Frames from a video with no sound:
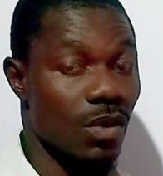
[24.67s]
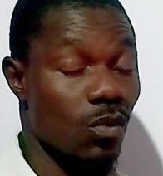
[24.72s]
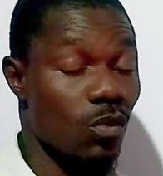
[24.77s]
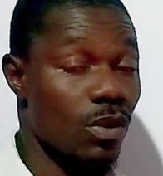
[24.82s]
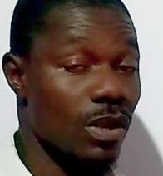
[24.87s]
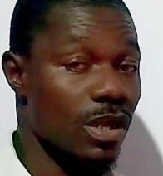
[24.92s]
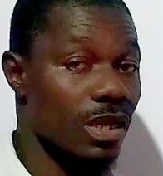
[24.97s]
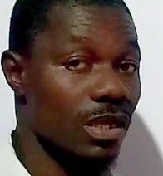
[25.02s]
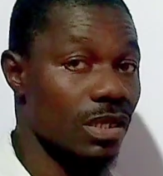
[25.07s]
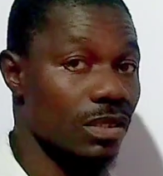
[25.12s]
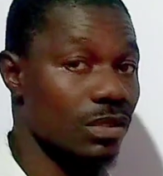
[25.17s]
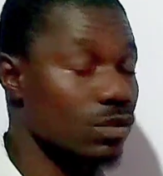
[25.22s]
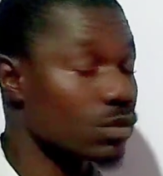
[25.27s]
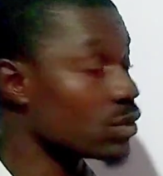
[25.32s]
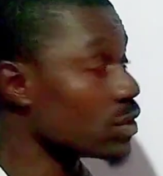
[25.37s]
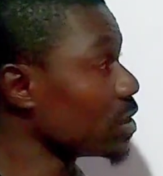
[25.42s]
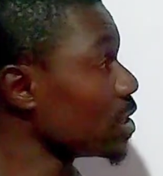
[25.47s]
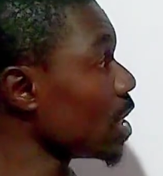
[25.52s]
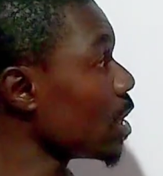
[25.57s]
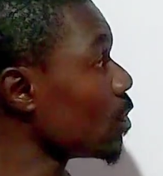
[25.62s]
way
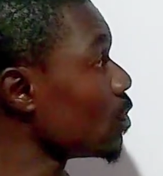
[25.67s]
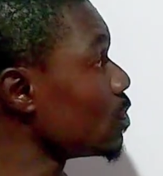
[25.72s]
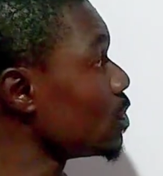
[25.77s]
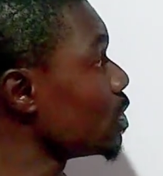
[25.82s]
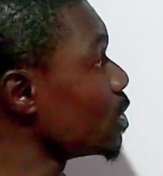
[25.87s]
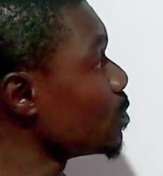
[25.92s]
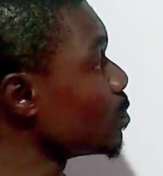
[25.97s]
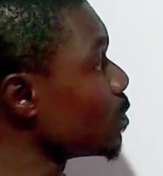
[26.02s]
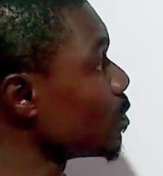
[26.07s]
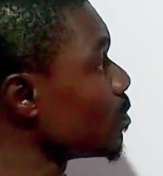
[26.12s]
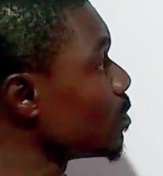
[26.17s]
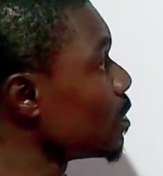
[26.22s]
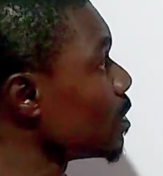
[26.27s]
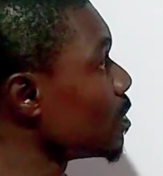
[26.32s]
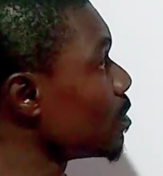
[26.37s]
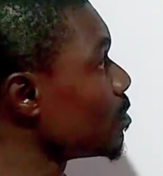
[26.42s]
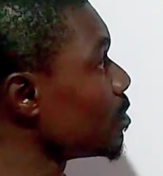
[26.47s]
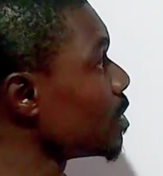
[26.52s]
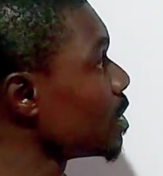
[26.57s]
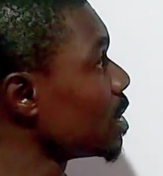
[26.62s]
to tackle this
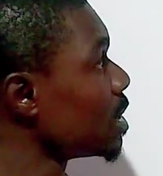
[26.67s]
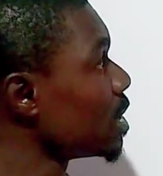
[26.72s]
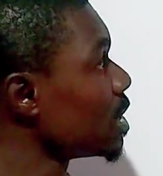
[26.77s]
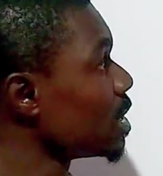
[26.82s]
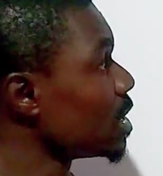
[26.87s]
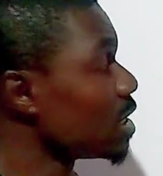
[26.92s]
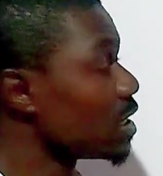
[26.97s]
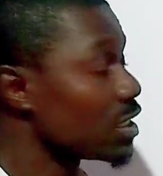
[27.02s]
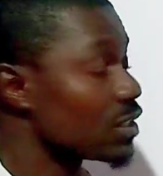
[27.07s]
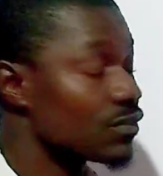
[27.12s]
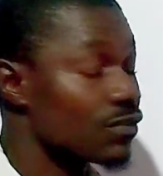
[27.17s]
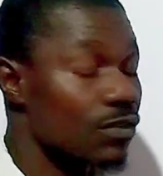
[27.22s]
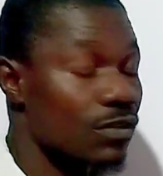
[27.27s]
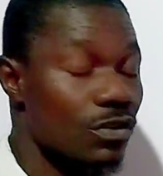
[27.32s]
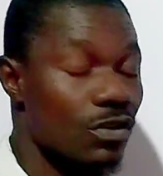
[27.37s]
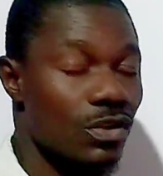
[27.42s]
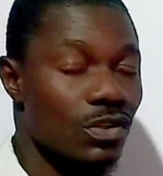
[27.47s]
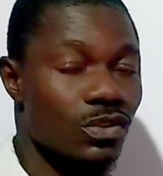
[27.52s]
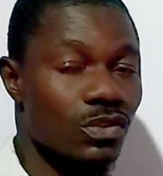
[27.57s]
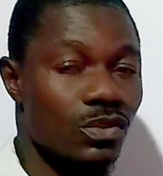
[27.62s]
problem is
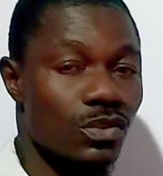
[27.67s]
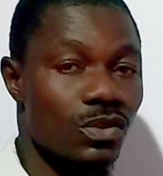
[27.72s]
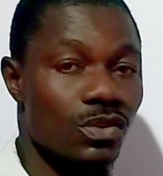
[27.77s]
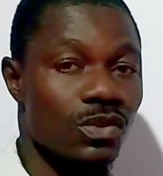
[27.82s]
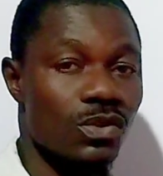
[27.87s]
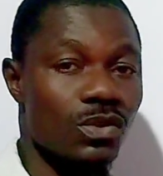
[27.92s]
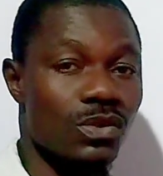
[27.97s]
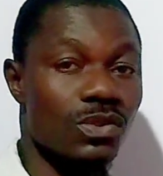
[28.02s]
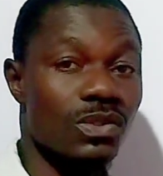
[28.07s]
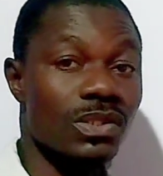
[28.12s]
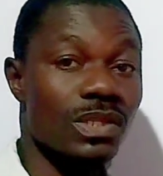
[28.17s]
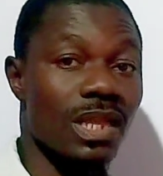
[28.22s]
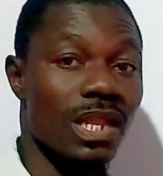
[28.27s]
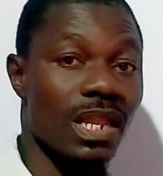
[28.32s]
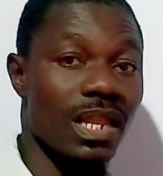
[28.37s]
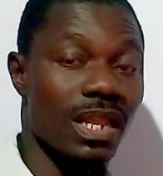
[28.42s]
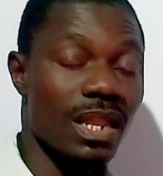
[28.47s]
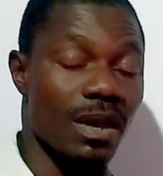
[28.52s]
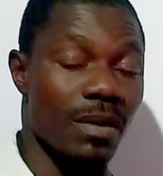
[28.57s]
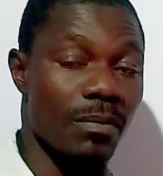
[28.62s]
for us to use the
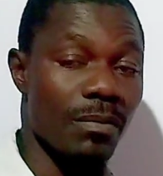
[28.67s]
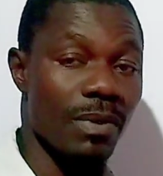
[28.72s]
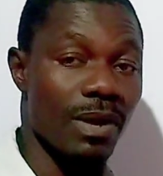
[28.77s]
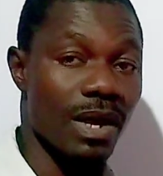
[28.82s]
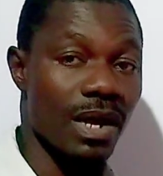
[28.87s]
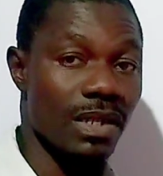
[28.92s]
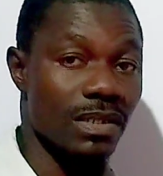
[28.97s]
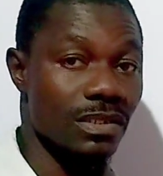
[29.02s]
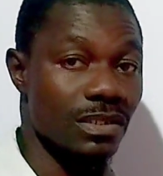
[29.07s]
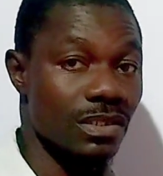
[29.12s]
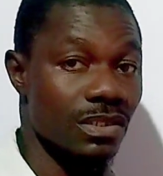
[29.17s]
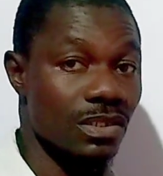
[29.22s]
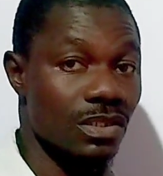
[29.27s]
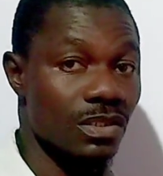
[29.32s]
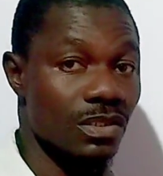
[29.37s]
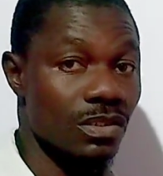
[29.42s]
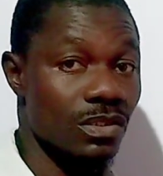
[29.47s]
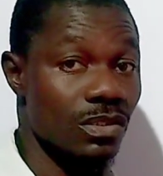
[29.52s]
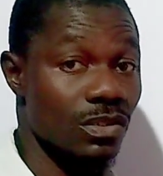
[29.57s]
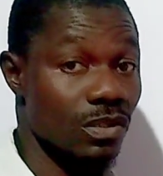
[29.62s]
Lambert
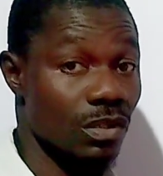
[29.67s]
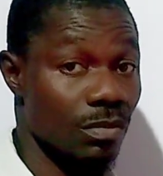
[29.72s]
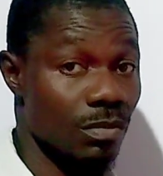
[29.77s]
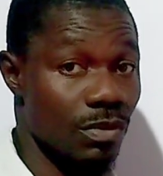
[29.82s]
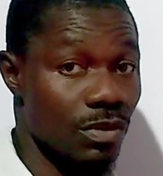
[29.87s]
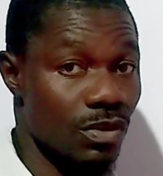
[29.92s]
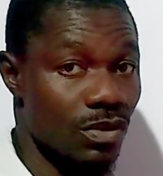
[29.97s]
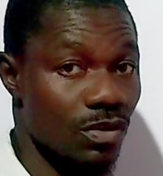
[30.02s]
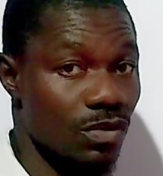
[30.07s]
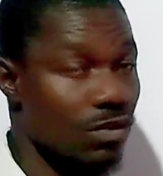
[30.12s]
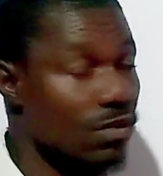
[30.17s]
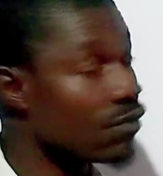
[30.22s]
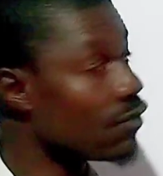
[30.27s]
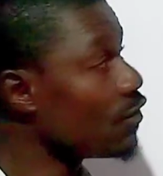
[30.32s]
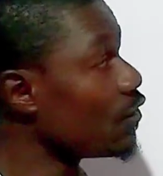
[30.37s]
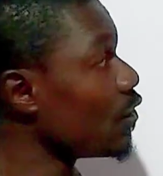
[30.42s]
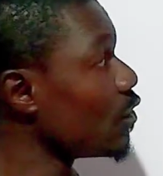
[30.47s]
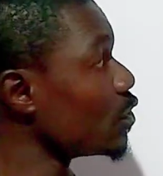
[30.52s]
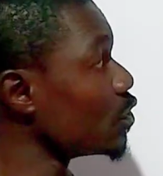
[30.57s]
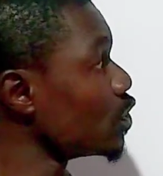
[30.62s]
W
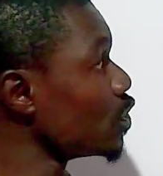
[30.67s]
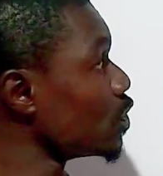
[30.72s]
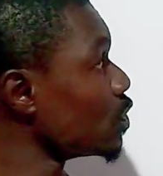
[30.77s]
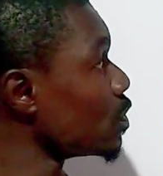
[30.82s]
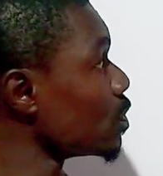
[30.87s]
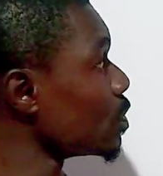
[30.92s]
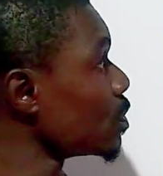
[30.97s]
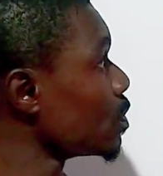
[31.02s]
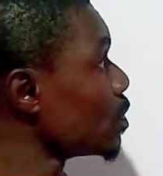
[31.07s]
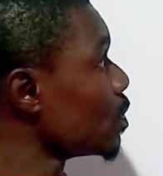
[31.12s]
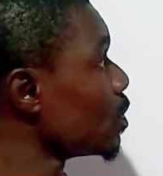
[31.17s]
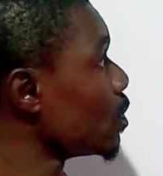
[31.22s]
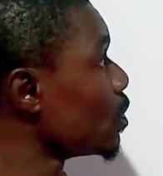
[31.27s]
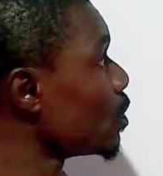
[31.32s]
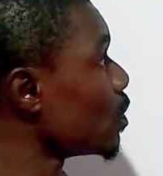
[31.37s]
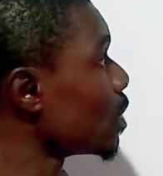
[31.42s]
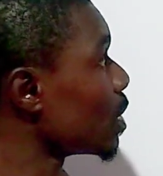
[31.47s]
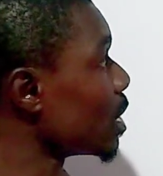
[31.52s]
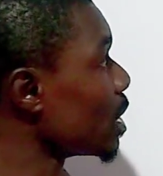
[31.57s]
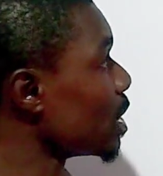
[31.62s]
function.
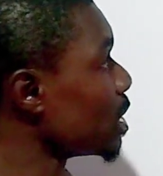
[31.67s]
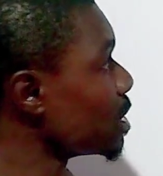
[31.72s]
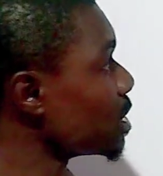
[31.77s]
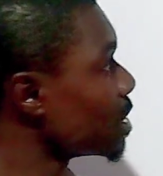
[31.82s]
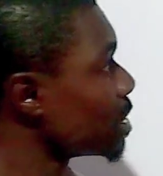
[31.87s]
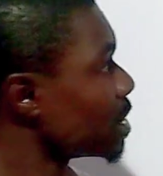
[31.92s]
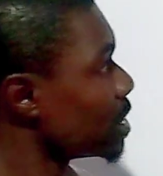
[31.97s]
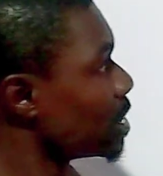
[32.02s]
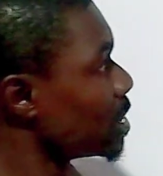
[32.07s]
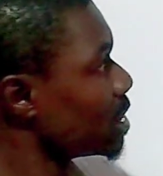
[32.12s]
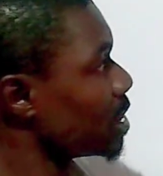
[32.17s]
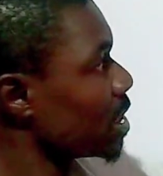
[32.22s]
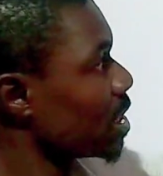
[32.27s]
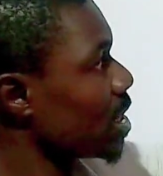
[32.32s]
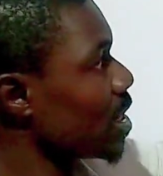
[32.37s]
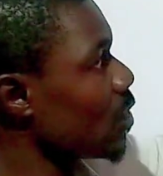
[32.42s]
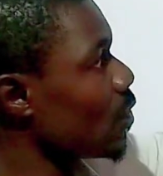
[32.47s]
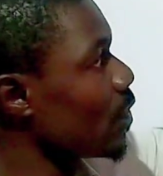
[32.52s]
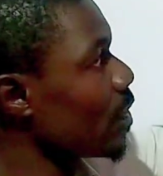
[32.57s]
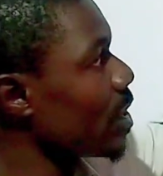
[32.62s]
Okay, since
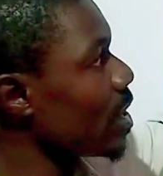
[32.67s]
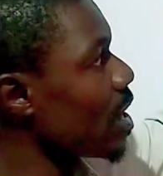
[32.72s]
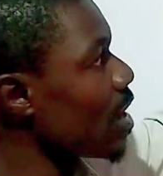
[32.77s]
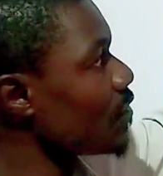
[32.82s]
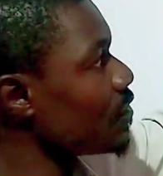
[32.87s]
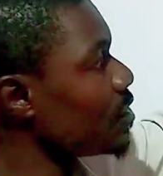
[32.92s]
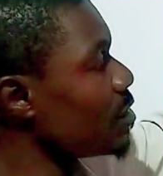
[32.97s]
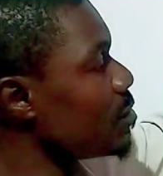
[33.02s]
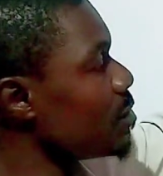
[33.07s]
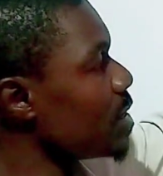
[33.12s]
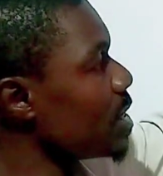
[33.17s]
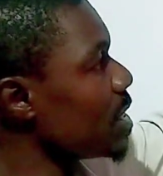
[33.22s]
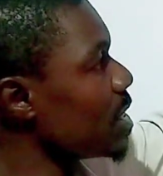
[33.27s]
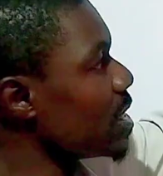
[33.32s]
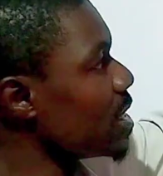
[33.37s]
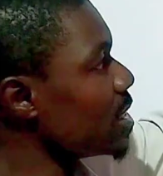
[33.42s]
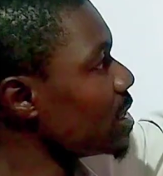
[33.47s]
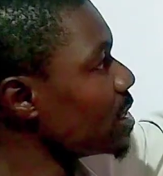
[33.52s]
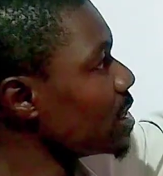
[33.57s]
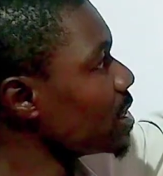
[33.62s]
here we have the
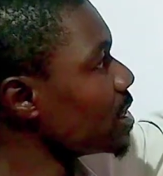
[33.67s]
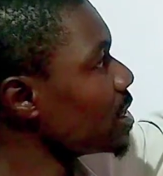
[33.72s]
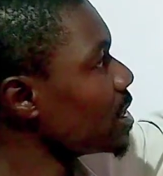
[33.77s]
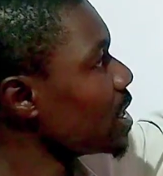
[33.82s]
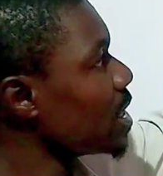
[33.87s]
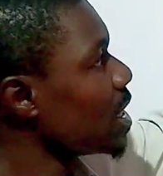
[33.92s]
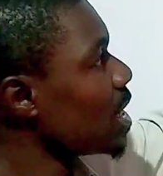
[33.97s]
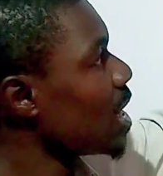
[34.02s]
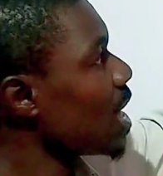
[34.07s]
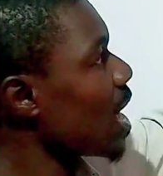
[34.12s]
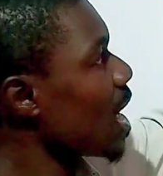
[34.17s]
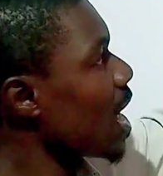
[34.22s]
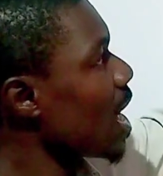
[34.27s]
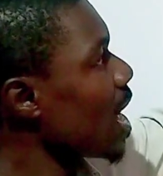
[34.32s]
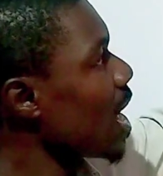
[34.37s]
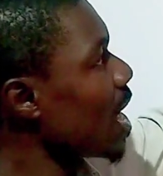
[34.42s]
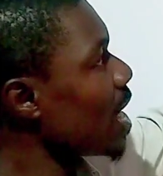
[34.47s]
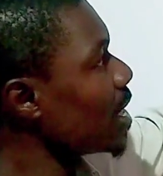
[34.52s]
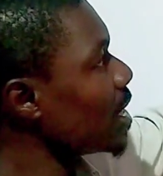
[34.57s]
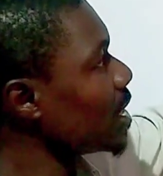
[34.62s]
base
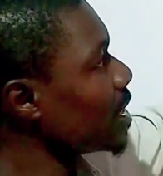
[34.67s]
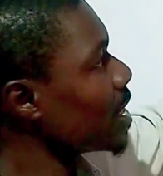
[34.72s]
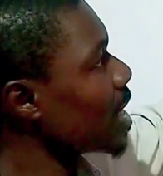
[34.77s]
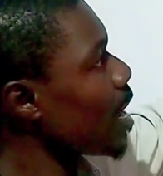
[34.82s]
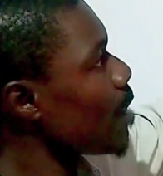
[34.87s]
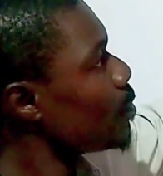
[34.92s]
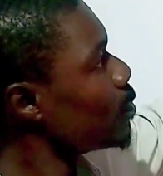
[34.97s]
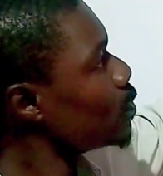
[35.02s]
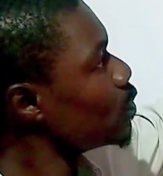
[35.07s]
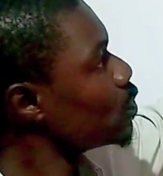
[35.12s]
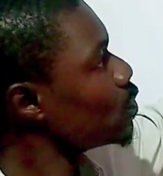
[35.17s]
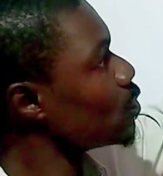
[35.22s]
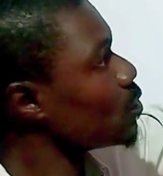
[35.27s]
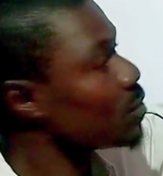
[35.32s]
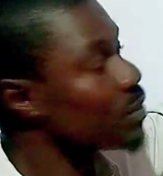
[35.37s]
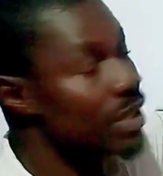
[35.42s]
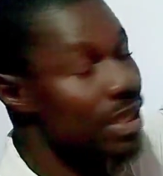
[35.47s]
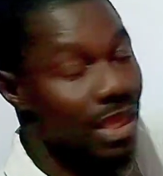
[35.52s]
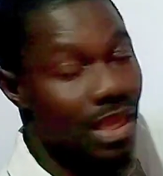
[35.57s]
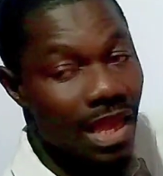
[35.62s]
and it happens to
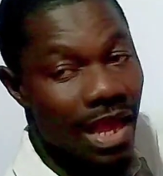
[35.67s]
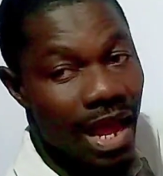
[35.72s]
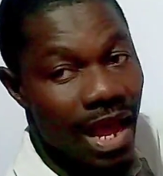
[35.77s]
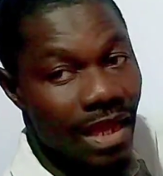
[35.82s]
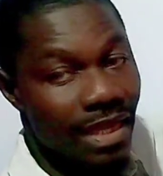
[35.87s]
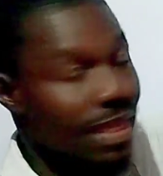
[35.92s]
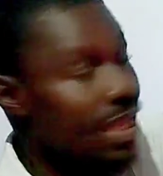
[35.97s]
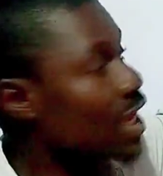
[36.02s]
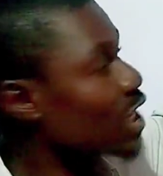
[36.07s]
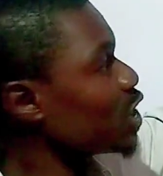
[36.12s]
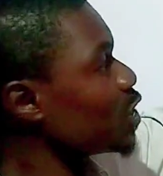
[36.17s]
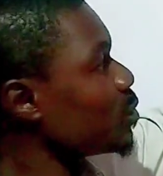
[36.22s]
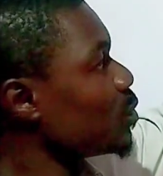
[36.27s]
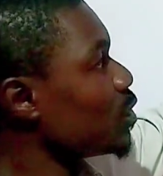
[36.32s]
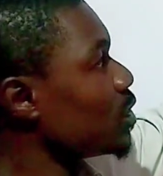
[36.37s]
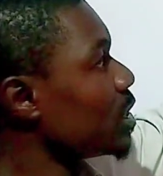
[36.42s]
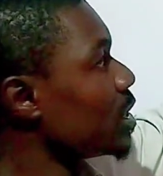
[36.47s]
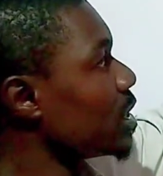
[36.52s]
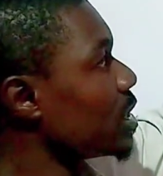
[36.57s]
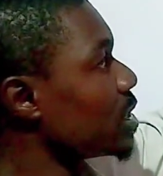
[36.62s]
be an
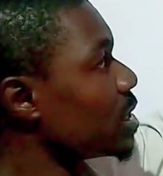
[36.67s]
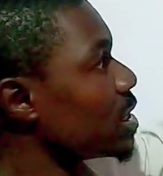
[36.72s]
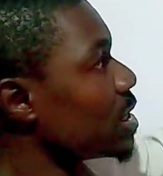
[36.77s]
exponent